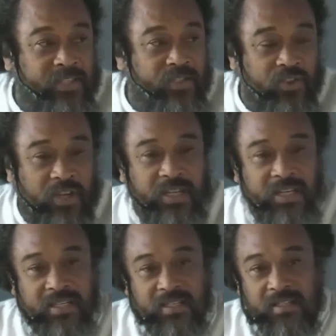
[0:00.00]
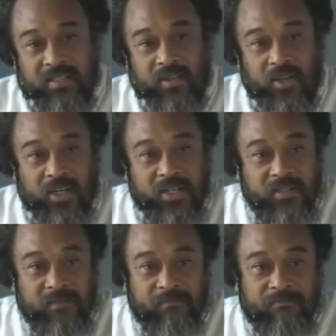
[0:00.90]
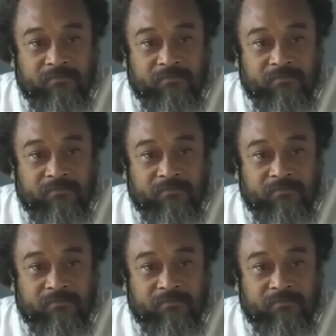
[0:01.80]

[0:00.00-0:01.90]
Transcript: the stronger thought,